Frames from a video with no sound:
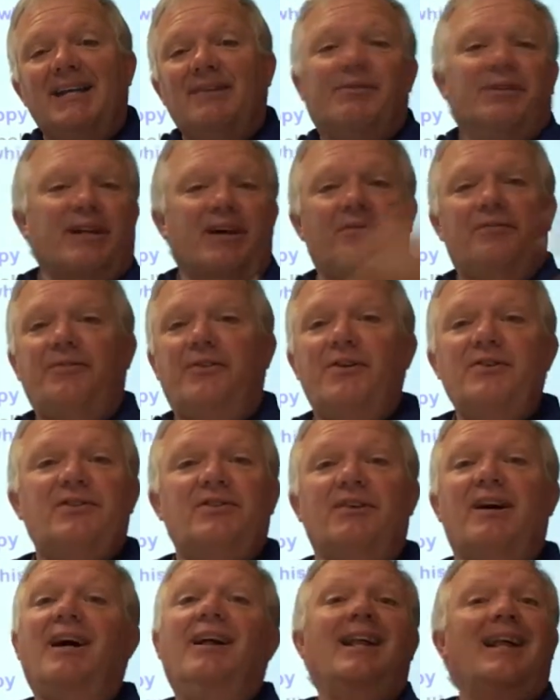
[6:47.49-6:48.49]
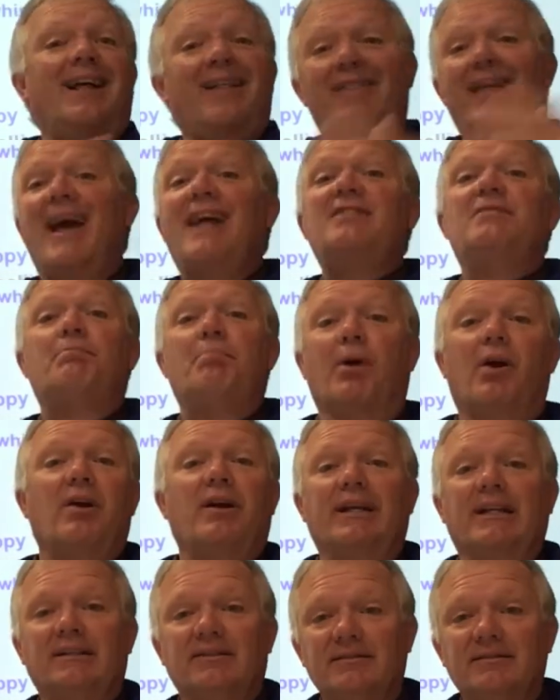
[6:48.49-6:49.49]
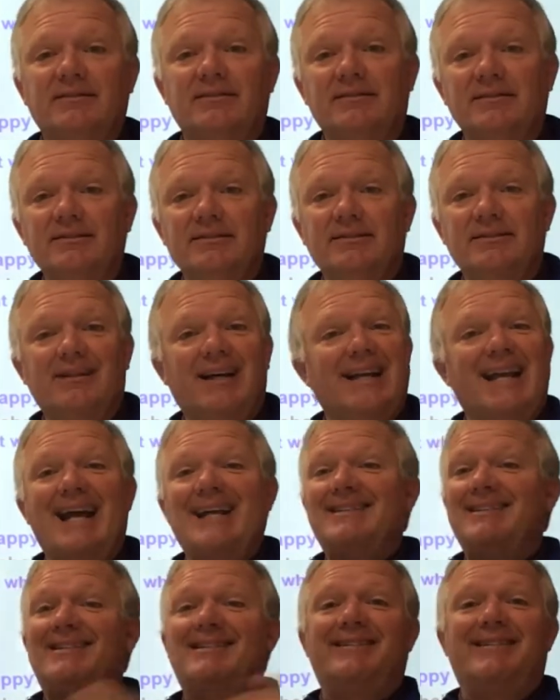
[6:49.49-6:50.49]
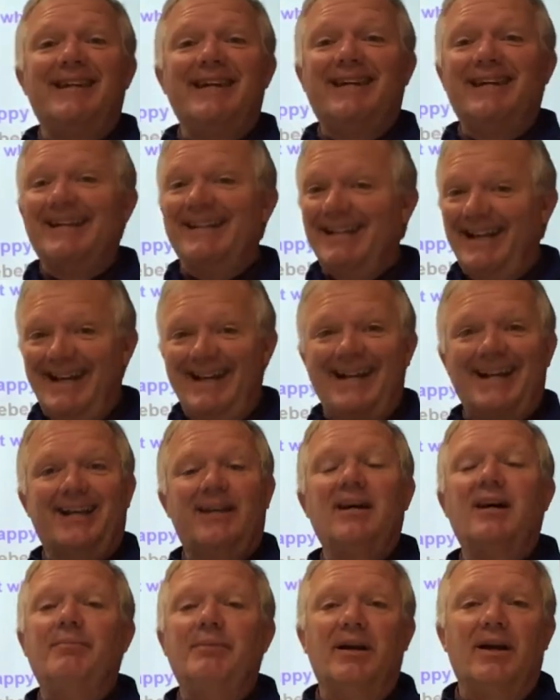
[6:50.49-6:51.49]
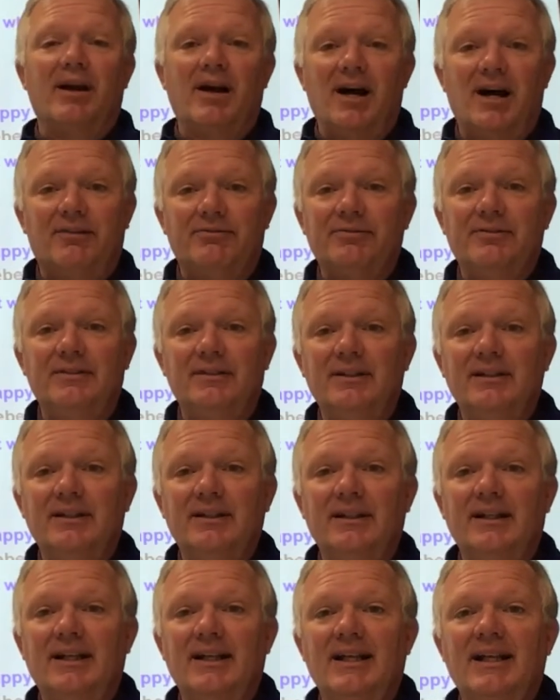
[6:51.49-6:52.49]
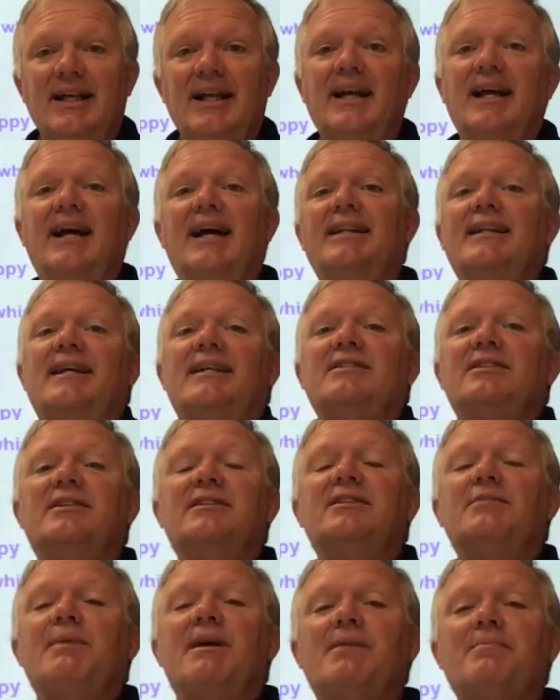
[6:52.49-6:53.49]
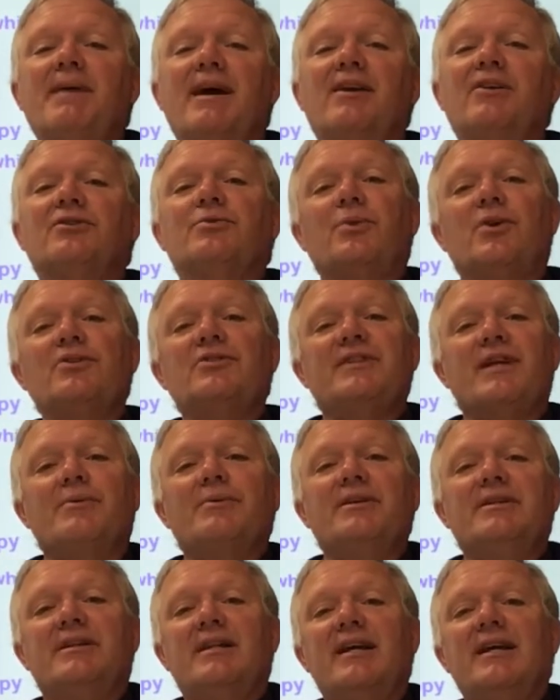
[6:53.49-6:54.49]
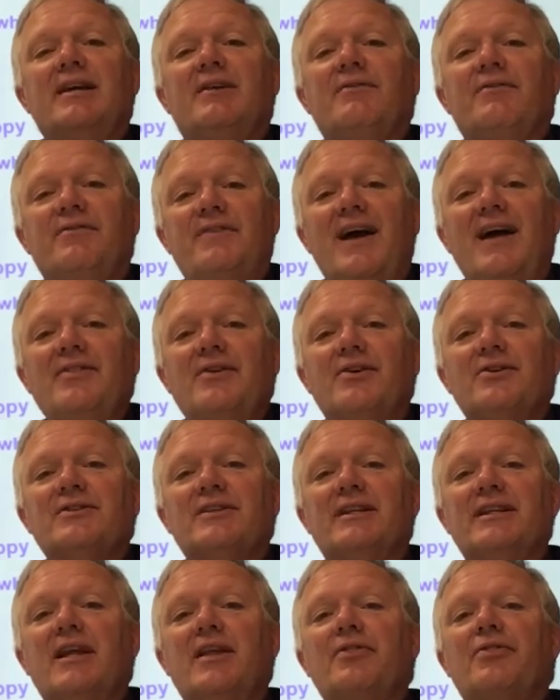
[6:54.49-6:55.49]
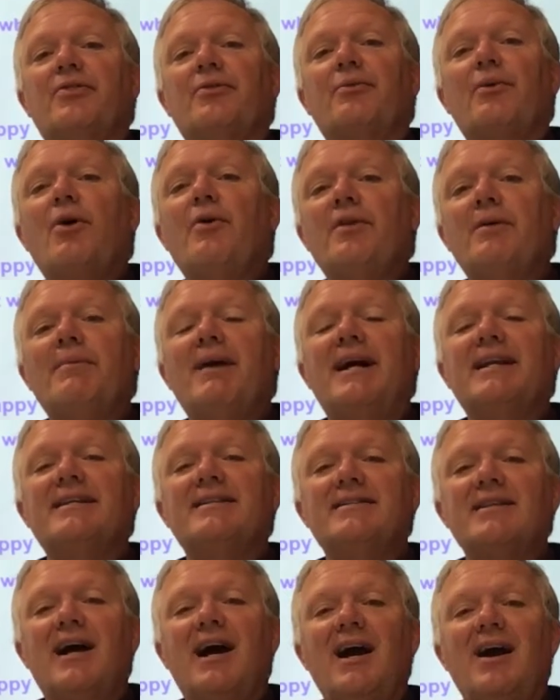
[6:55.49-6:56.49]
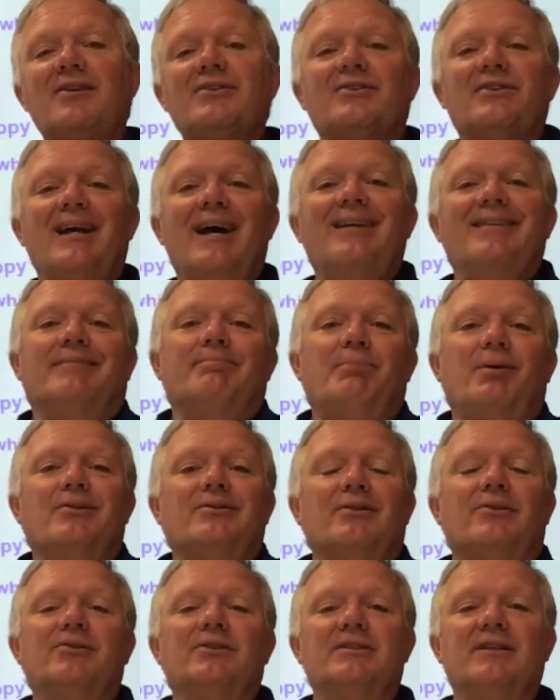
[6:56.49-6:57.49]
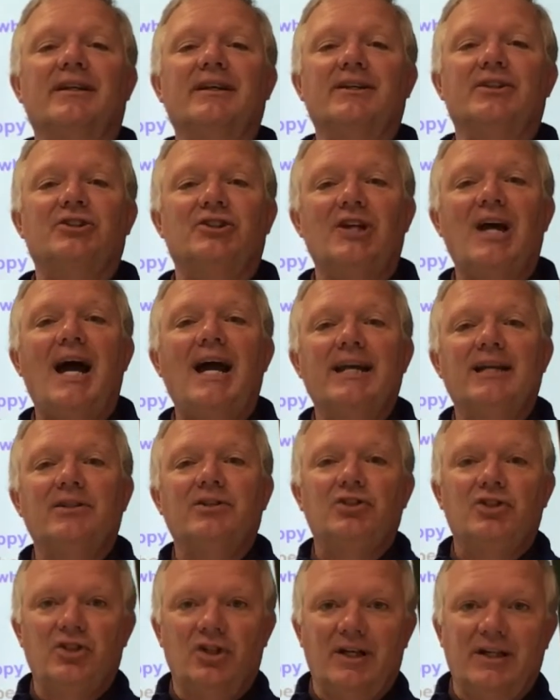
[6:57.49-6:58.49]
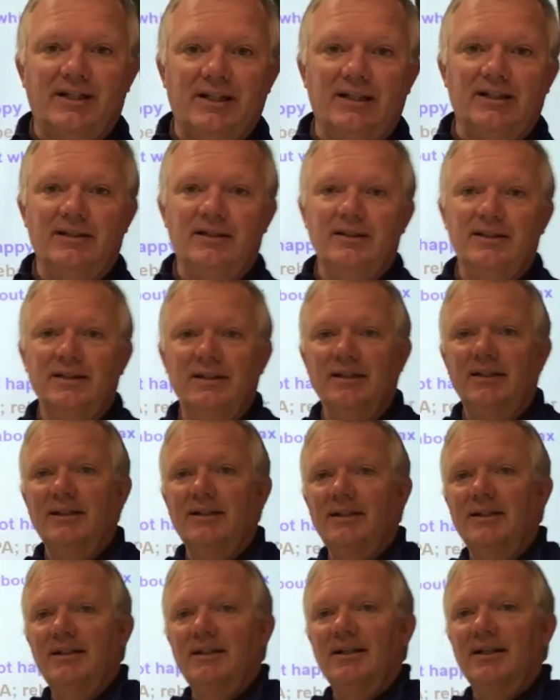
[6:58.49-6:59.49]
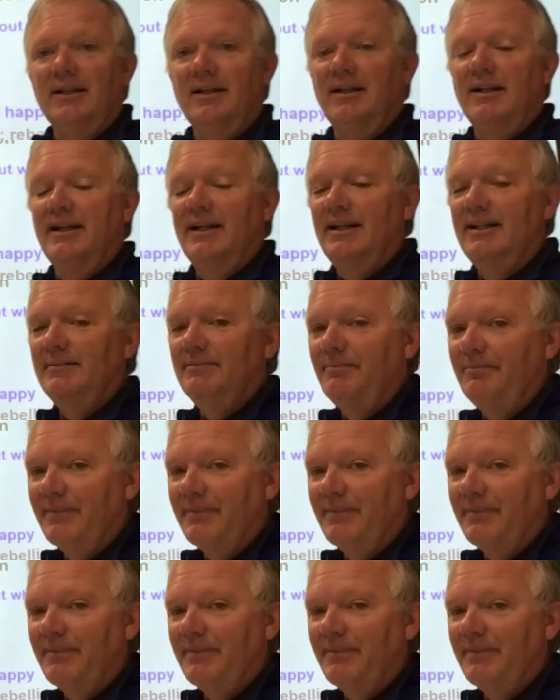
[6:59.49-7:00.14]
Well, now, first of all, that's burning, and that's sticky. That ain't coming off. And then just to make matters worse, they would take feathers and then throw them on the tar, so now the person looks like a giant chicken. All right?